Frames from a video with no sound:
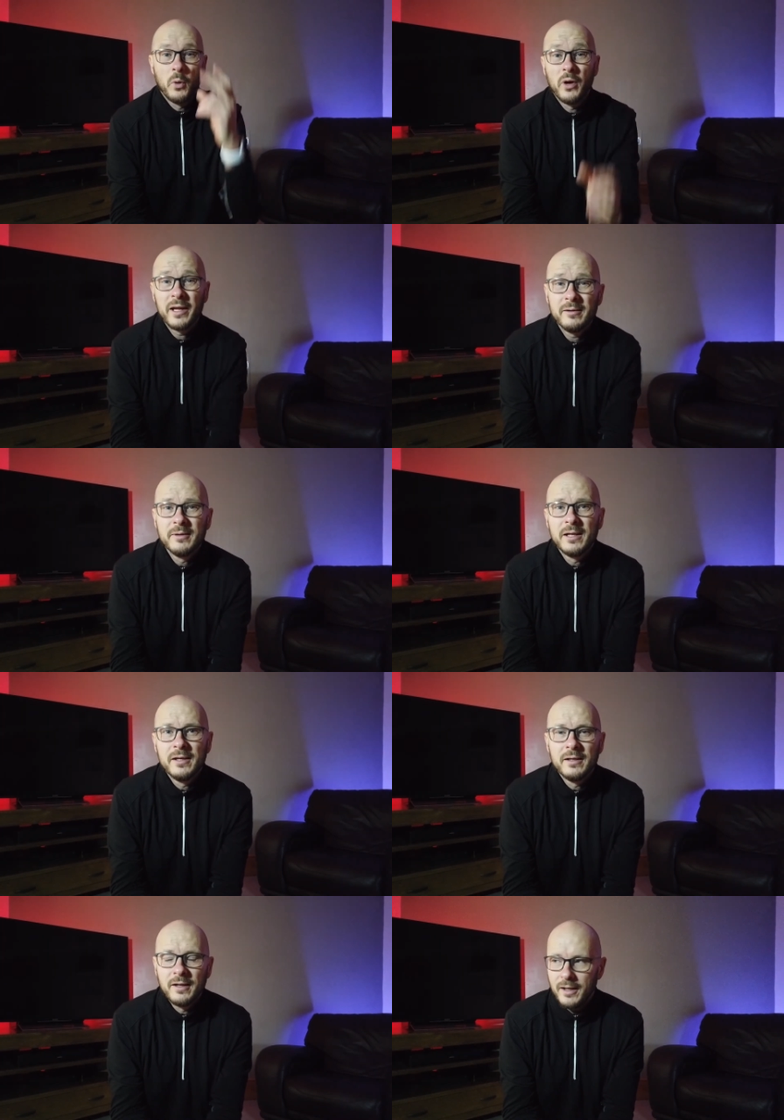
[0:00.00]
Morning.
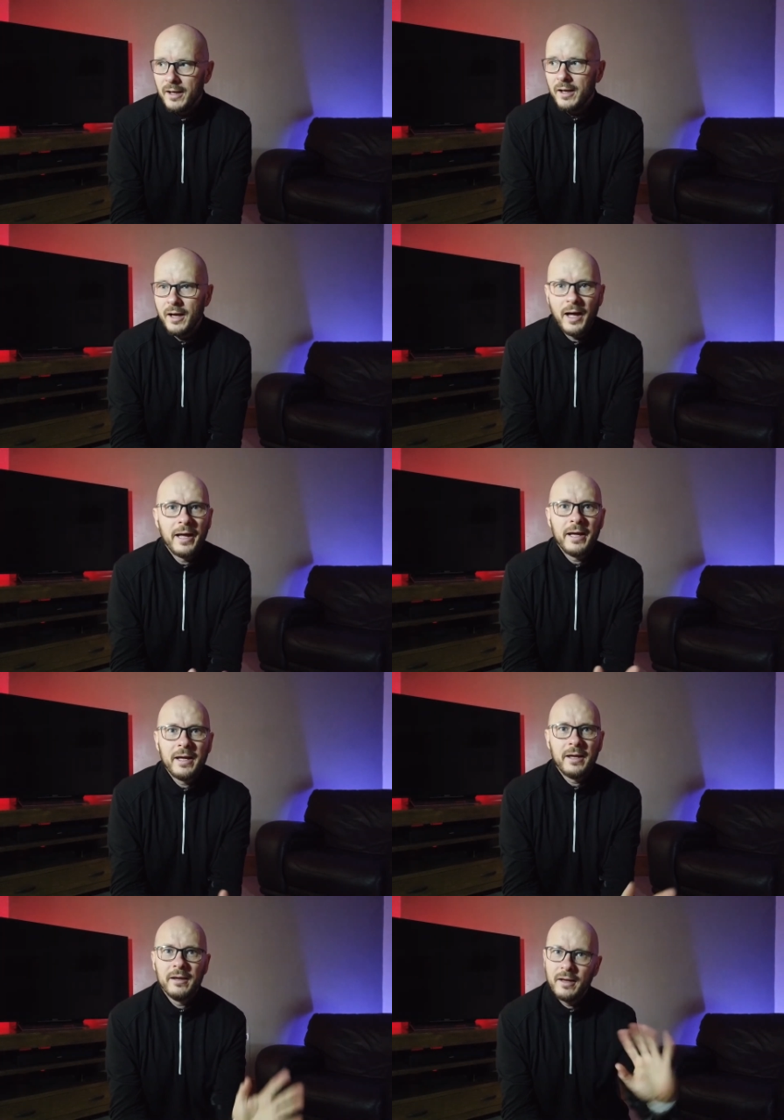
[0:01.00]

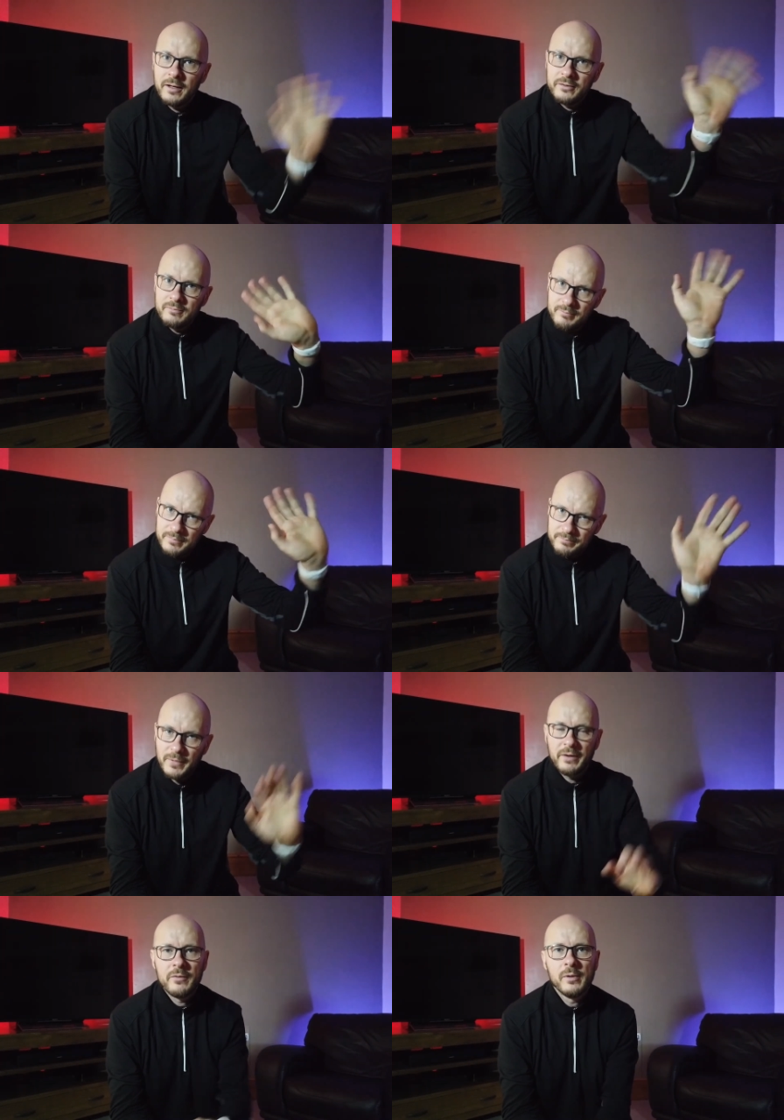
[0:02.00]
Hi
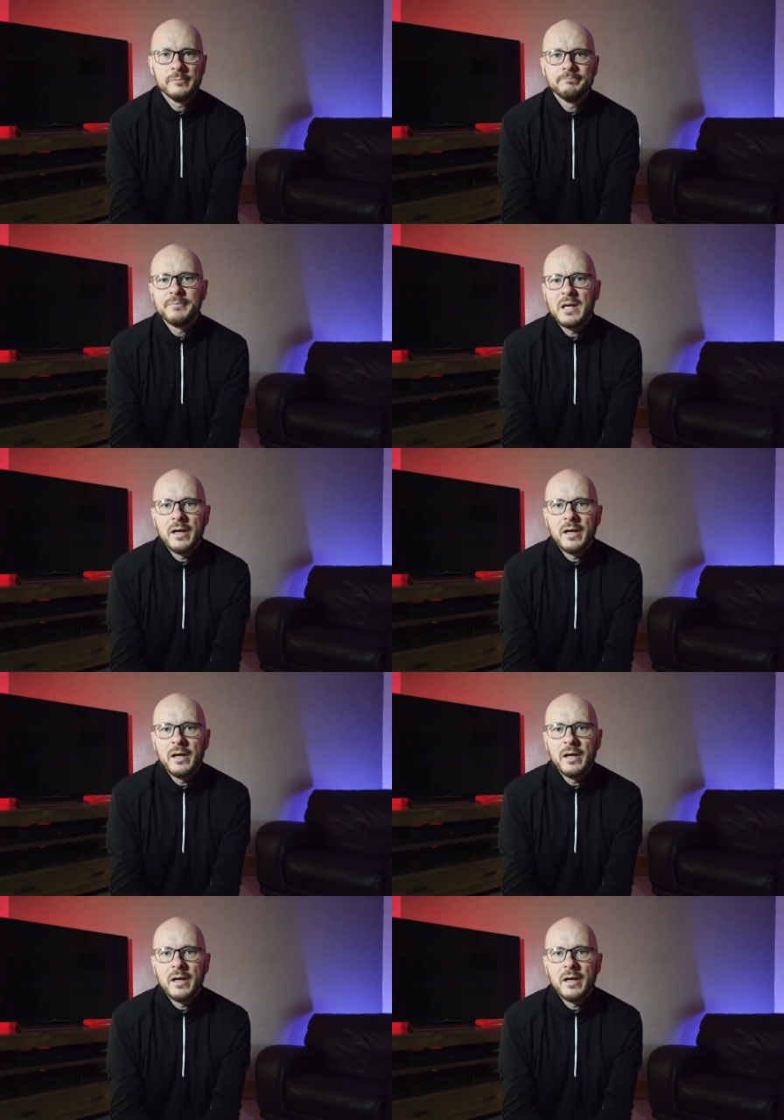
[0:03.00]
everyone.